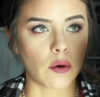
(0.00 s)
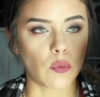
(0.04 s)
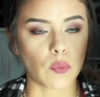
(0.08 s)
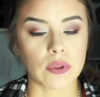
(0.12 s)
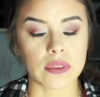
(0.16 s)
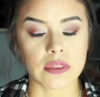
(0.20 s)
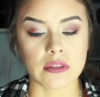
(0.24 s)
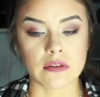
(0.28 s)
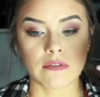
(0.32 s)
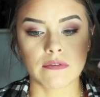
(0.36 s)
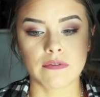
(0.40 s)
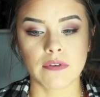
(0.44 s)

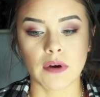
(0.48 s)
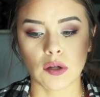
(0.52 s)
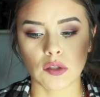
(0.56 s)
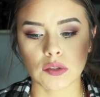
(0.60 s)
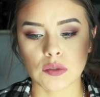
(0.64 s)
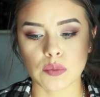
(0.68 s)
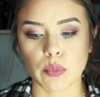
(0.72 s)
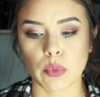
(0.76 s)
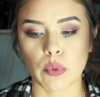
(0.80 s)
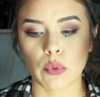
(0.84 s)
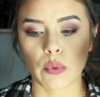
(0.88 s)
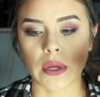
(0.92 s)
with the
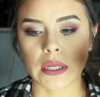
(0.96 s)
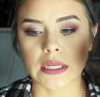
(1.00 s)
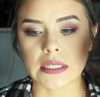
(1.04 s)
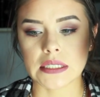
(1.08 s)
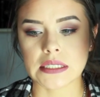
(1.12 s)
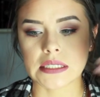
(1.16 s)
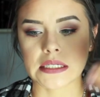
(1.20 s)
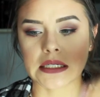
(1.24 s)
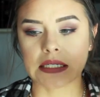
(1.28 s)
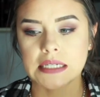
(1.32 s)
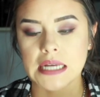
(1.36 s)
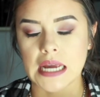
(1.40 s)
felt
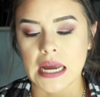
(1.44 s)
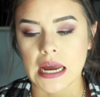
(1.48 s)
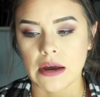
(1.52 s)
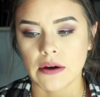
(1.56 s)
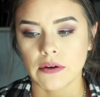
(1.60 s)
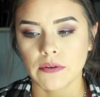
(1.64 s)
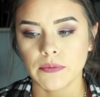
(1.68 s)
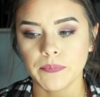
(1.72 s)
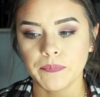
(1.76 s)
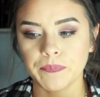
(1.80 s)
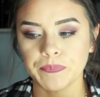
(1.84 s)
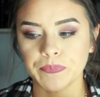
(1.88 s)
point
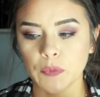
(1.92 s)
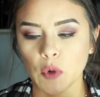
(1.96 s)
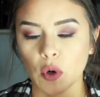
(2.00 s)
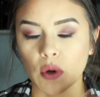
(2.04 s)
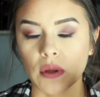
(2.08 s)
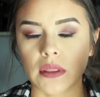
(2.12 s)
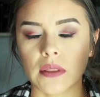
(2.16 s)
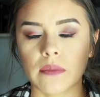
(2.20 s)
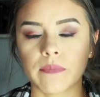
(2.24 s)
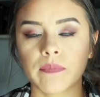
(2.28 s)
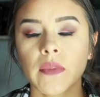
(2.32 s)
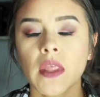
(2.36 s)
down,
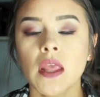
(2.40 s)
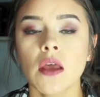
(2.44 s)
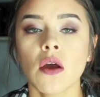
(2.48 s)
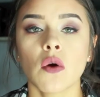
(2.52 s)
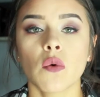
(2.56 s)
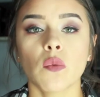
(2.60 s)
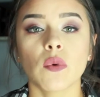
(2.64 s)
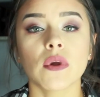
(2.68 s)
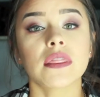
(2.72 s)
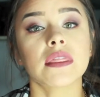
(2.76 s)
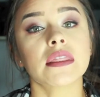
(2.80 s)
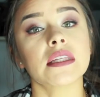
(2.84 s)
or
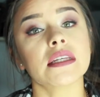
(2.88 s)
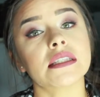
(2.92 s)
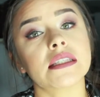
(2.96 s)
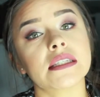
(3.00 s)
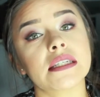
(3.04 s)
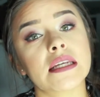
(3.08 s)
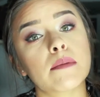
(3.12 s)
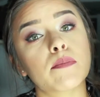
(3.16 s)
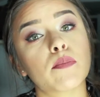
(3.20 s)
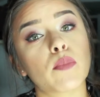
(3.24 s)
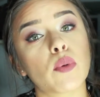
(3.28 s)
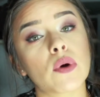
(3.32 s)
with the
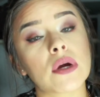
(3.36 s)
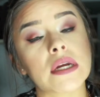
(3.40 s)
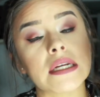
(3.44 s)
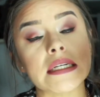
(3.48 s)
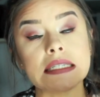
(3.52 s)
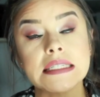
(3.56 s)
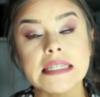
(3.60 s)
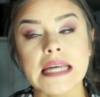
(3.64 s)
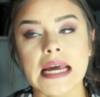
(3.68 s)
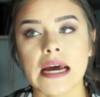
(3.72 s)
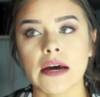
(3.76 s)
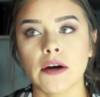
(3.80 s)
tip
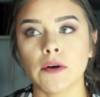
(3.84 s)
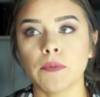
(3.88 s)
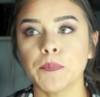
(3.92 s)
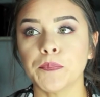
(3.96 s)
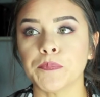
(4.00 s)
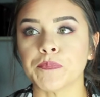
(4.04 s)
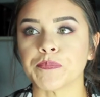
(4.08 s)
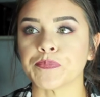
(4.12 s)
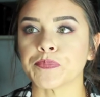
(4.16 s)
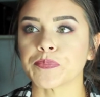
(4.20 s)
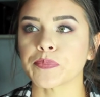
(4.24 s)
point down,